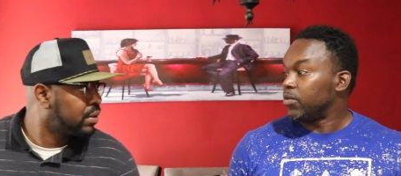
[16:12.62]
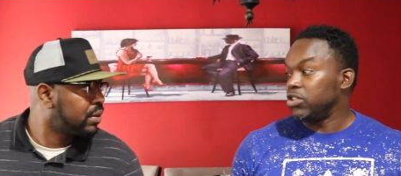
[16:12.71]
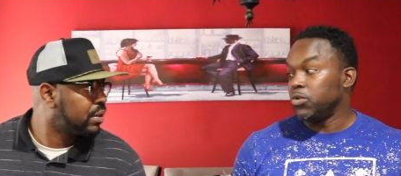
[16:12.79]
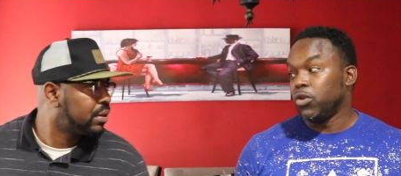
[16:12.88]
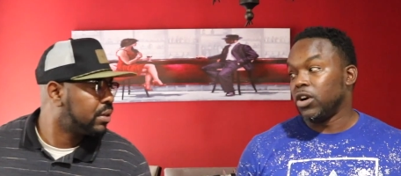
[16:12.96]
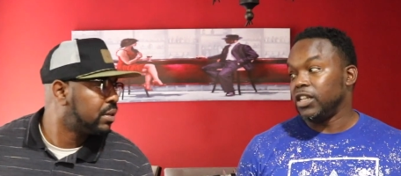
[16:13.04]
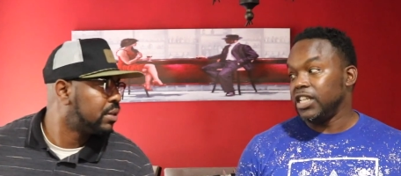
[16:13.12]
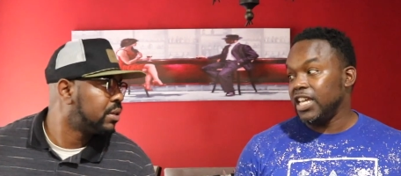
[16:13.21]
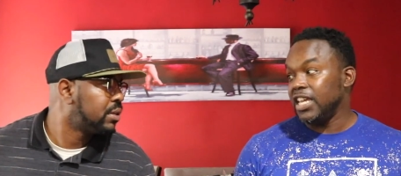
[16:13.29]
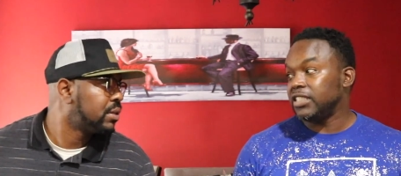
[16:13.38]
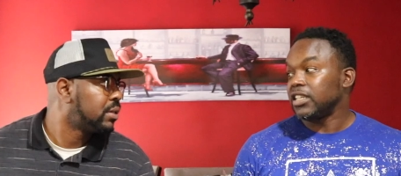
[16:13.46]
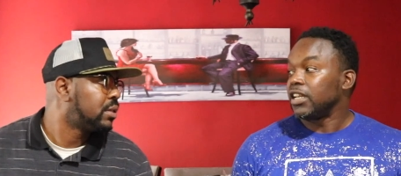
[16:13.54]
Speaker 1: When you wore
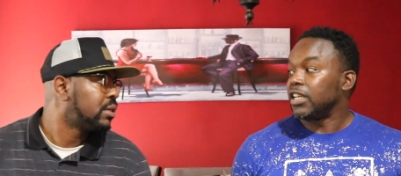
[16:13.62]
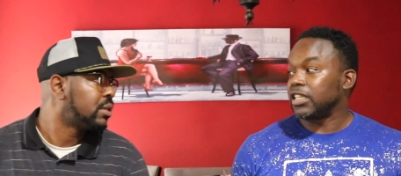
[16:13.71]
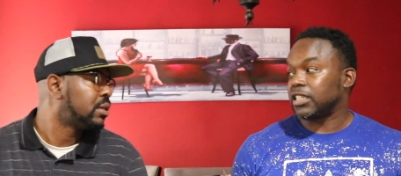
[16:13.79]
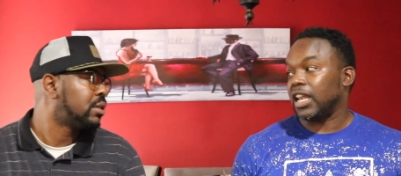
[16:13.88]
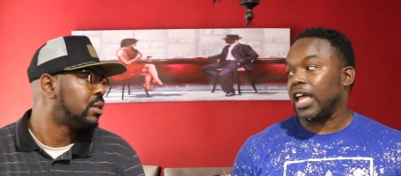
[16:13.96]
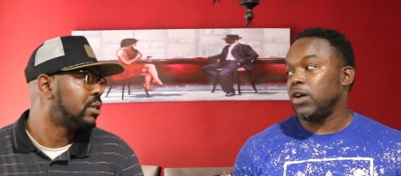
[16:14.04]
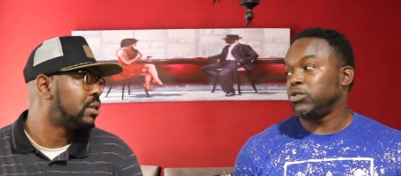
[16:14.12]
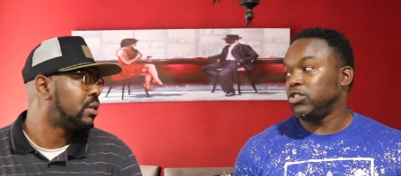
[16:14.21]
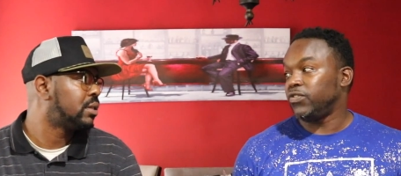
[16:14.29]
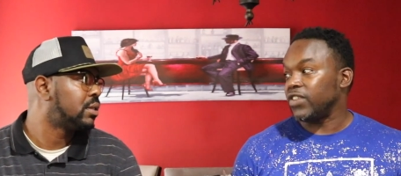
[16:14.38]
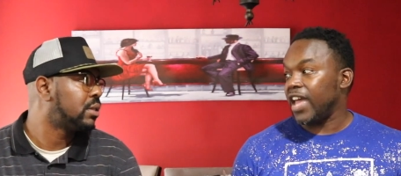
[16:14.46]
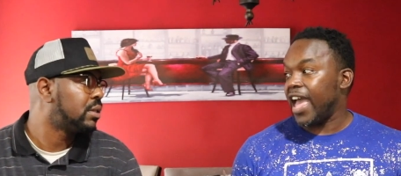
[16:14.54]
Levi's, niggas clowned you
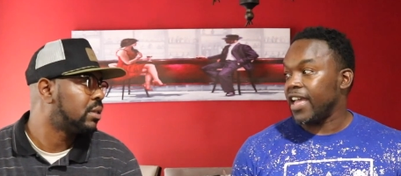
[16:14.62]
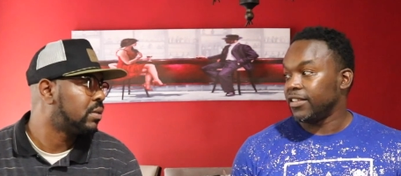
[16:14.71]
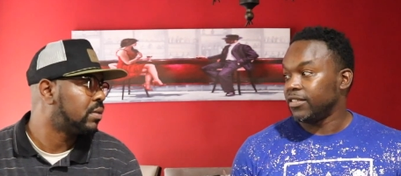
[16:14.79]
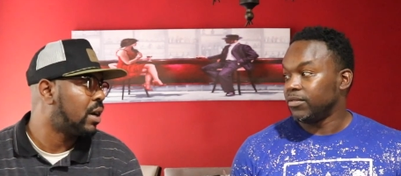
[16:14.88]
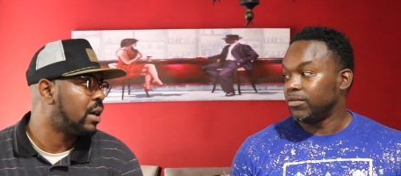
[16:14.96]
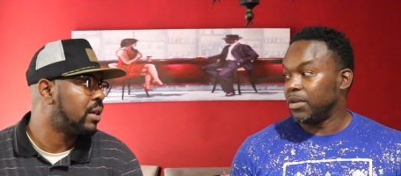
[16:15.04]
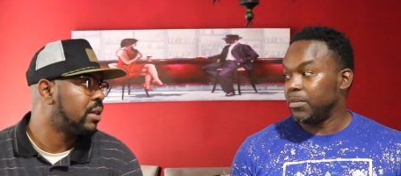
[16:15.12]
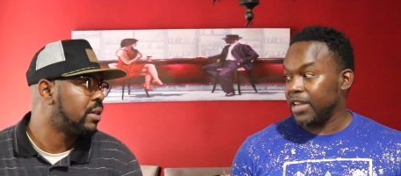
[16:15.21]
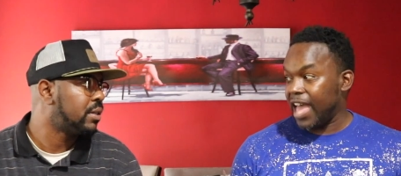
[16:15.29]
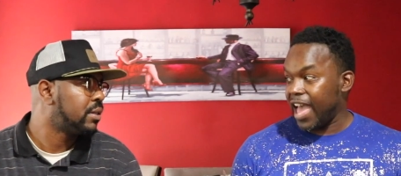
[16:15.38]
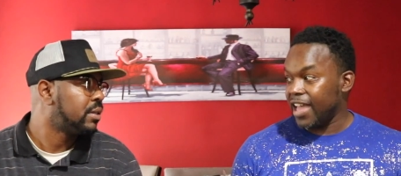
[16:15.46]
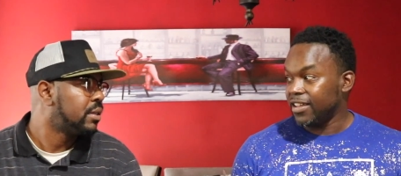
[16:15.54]
for that. Right. Remember
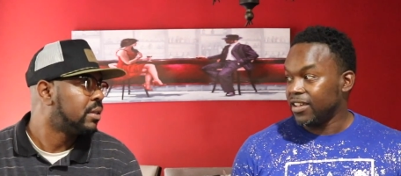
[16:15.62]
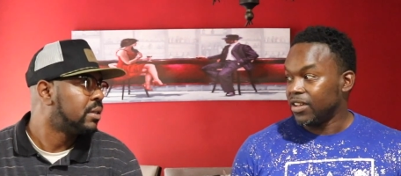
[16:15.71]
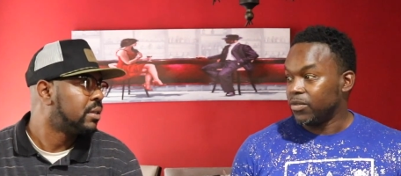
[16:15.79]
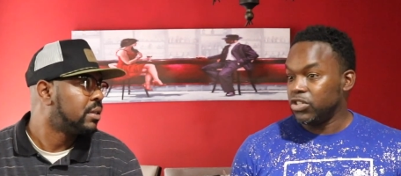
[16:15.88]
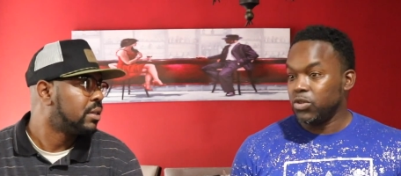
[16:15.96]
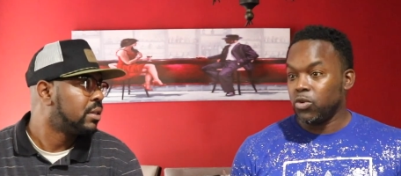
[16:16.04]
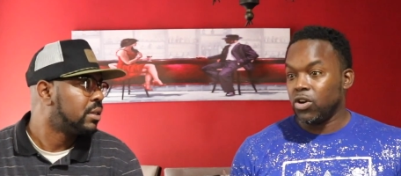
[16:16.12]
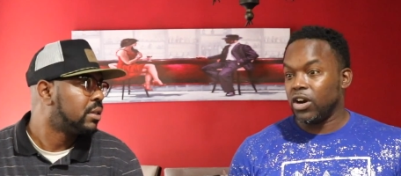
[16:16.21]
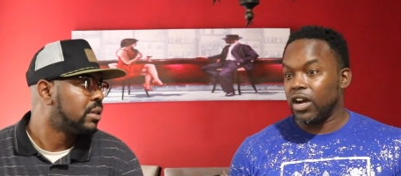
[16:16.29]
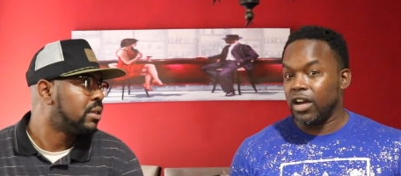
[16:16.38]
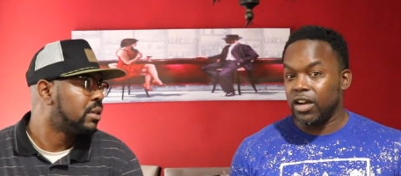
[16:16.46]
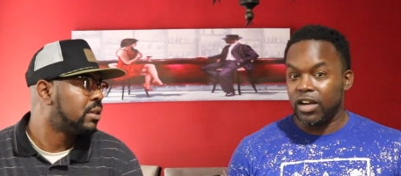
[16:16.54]
that? When you wore
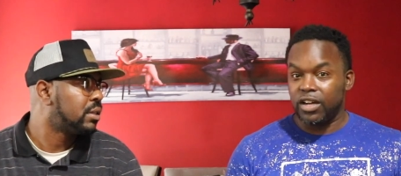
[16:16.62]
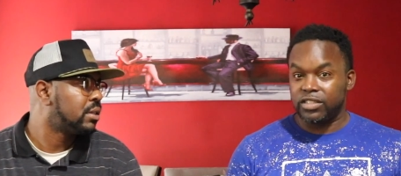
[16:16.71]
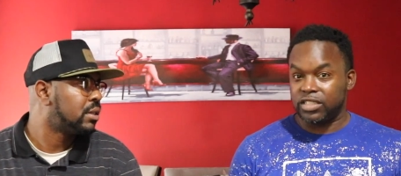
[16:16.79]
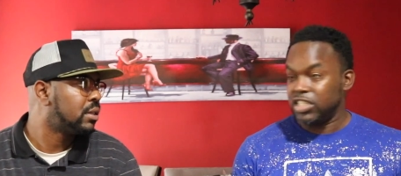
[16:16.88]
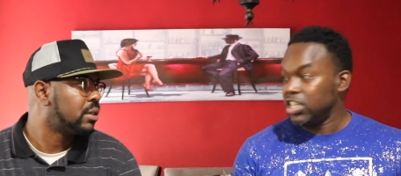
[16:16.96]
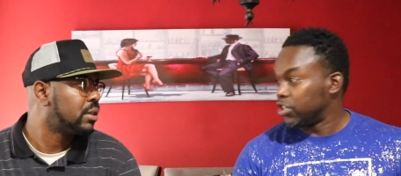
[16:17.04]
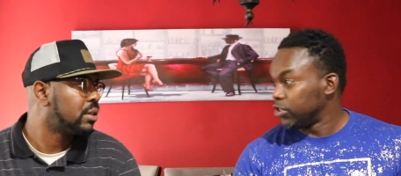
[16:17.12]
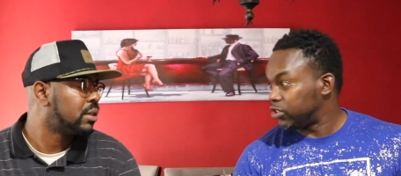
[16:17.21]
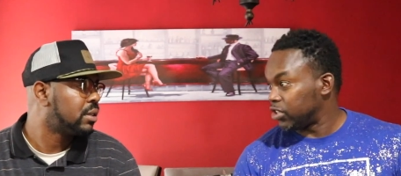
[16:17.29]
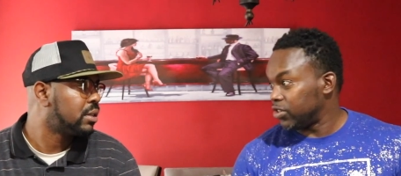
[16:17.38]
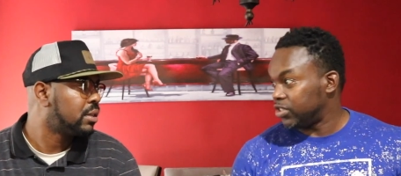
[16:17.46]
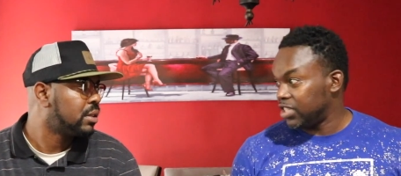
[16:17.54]
sneakers,
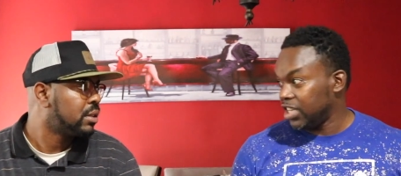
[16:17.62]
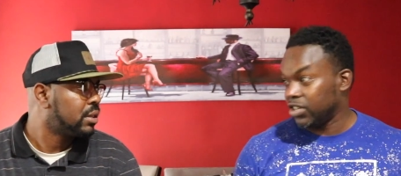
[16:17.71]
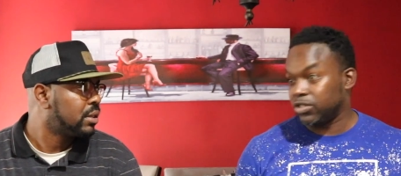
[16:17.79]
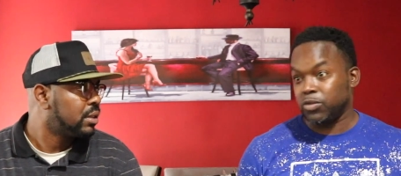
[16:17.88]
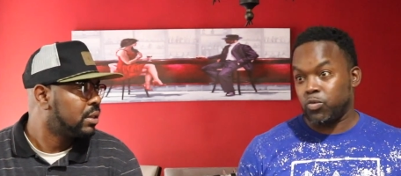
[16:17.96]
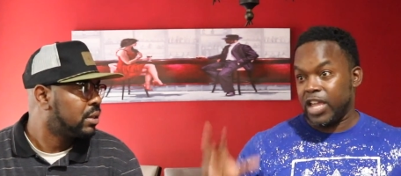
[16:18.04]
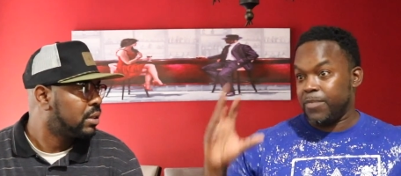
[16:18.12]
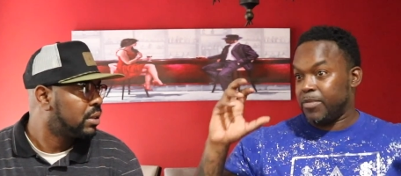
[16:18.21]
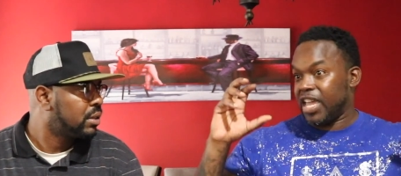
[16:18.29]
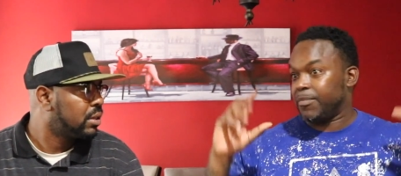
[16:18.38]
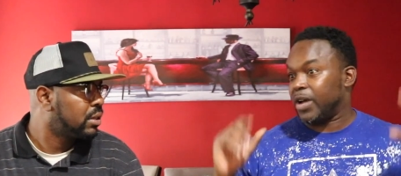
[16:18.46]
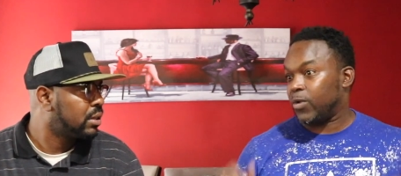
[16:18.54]
certain sneakers were
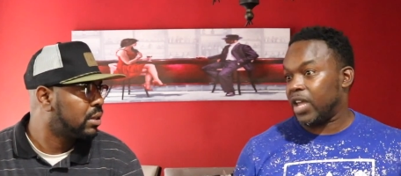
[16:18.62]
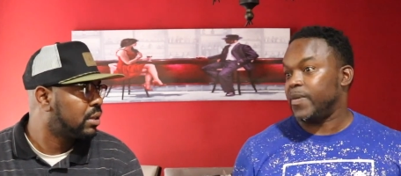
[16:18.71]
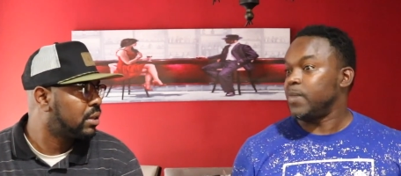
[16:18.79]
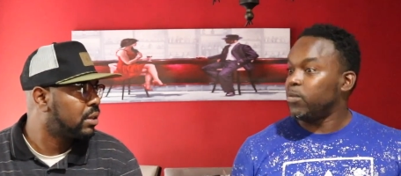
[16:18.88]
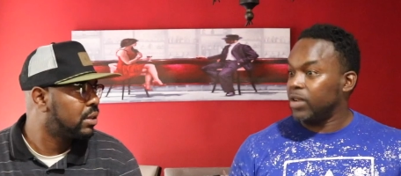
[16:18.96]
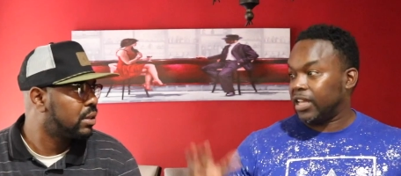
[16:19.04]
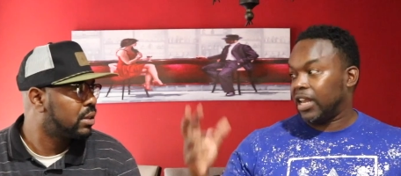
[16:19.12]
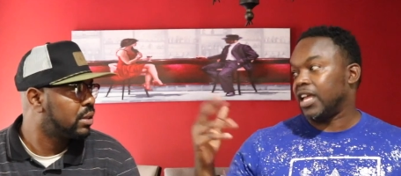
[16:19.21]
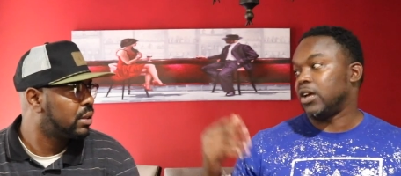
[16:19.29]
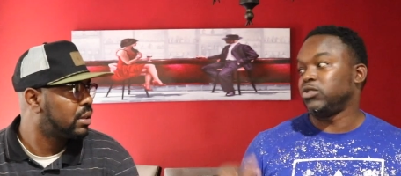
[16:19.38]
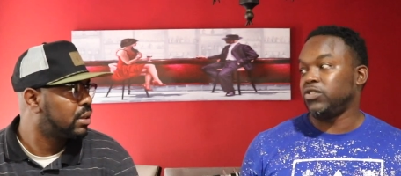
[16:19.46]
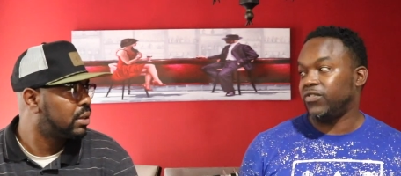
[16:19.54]
made by white people, they
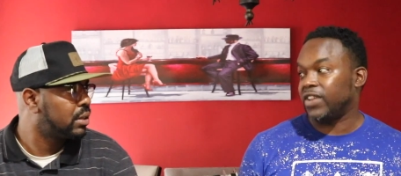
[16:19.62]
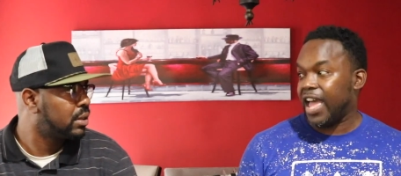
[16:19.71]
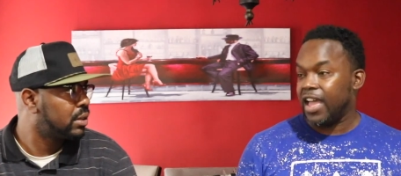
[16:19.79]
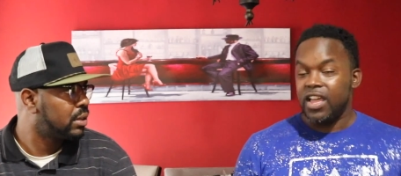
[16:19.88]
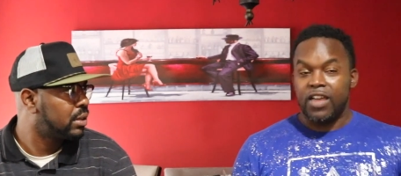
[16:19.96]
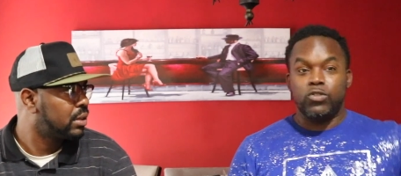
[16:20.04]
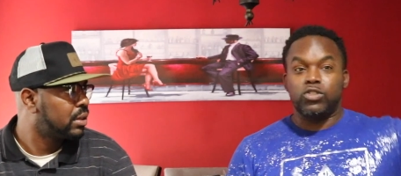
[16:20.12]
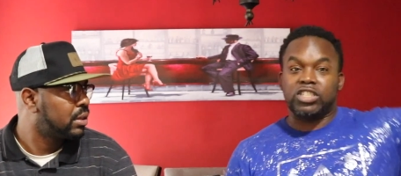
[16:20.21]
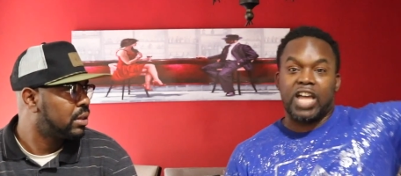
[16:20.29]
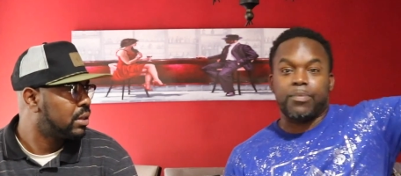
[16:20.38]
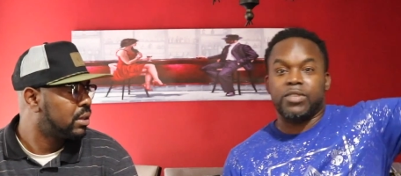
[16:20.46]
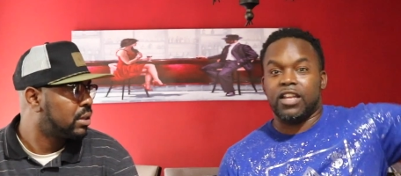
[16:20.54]
clowned you for that. You
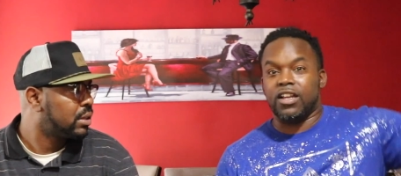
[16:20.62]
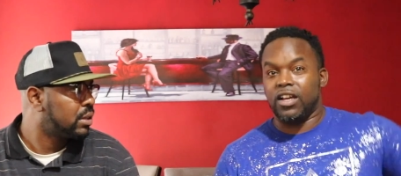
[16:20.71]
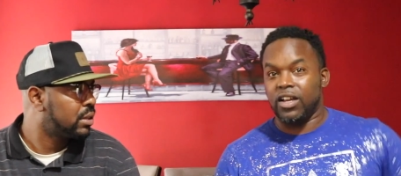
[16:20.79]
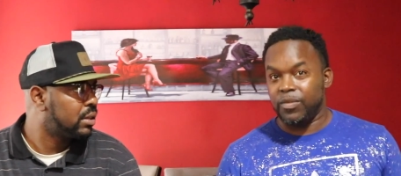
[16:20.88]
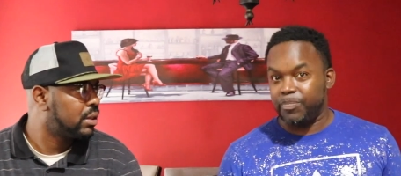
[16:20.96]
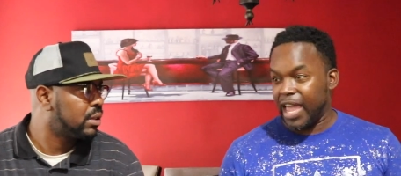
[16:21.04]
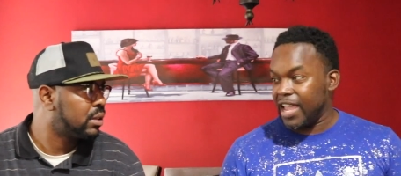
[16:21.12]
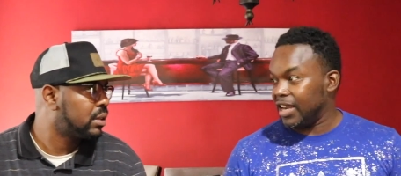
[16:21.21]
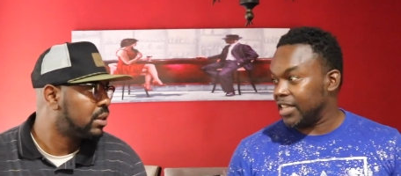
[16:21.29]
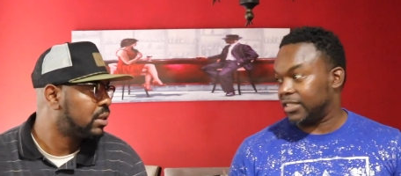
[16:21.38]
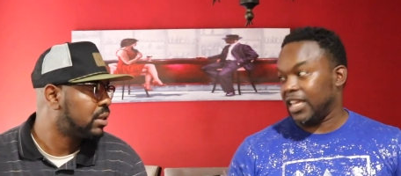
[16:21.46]
shopped at Payless,